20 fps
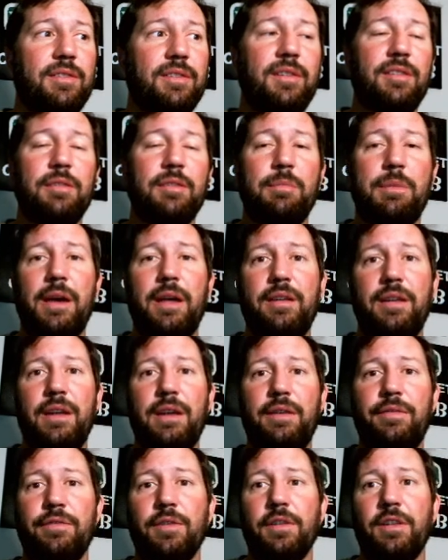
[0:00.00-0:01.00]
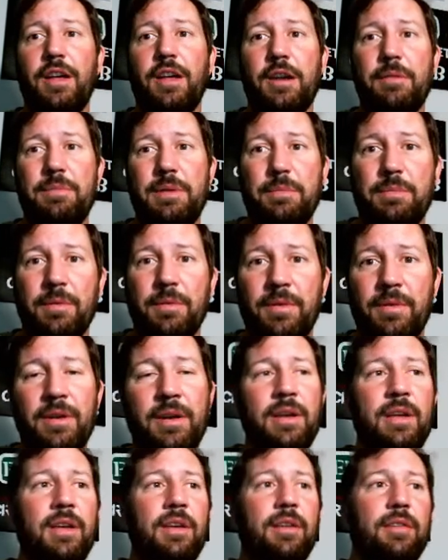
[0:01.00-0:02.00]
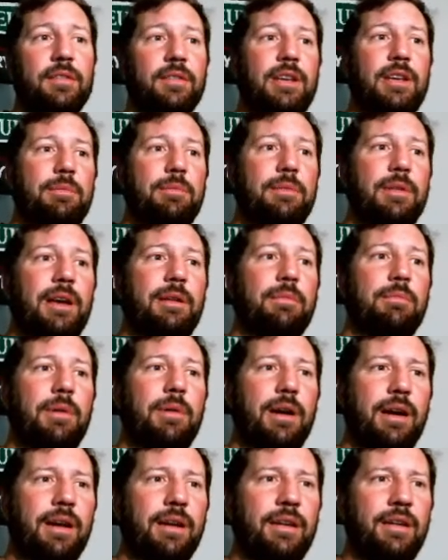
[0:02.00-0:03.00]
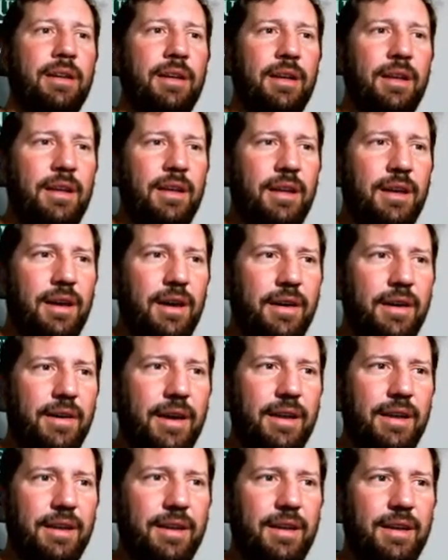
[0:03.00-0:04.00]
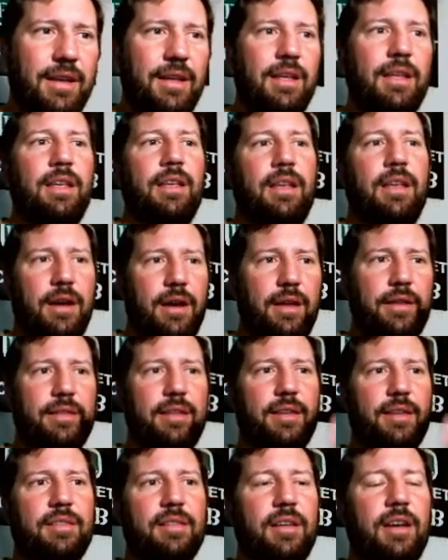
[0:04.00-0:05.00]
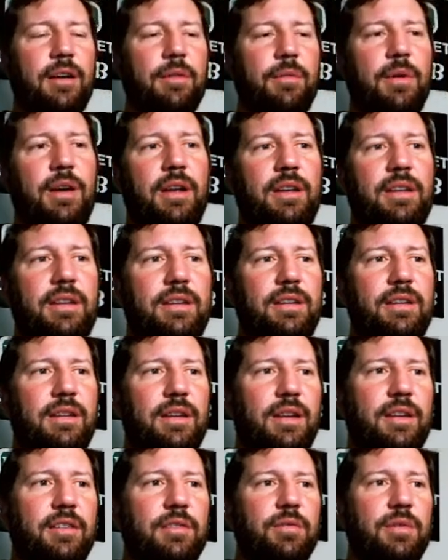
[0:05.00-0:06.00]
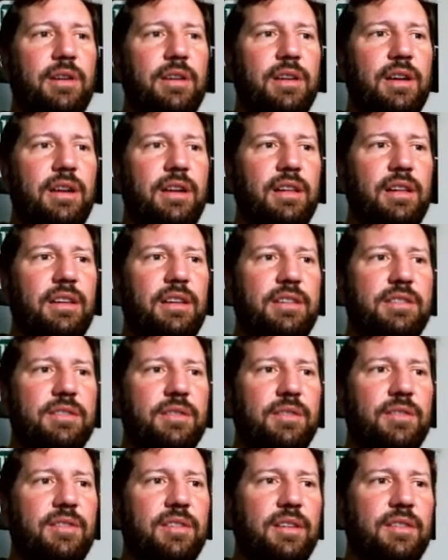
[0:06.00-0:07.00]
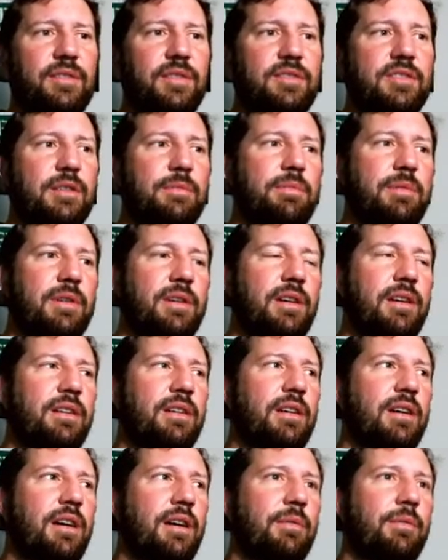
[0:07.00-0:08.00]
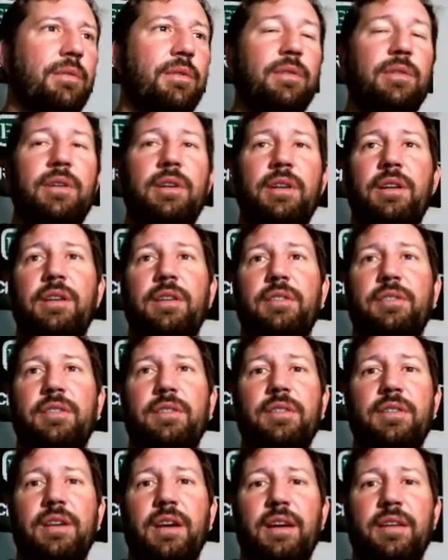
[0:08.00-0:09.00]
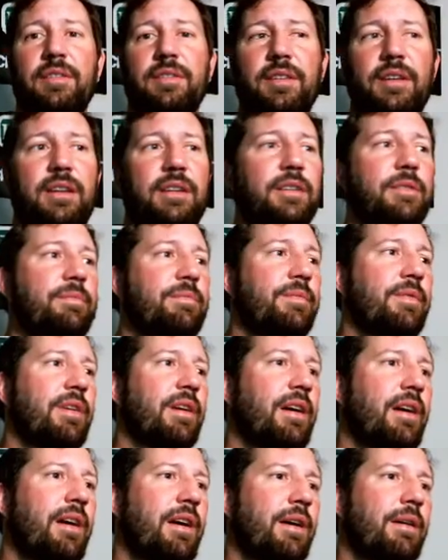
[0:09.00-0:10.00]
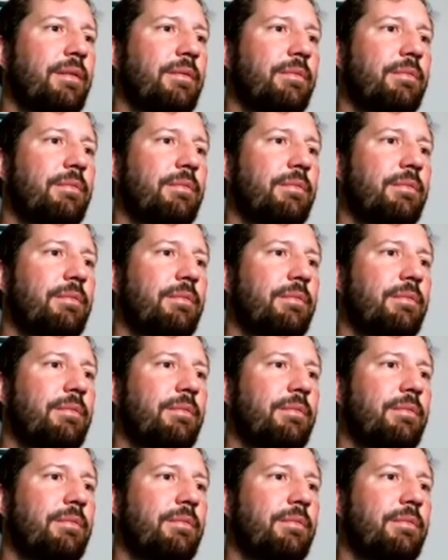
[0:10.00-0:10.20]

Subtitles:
it is a bad day for a lot of people. So keep that in mind. Alright, thanks a lot, Randy and 29LH06 for jumping on. I will see you guys later. Alright,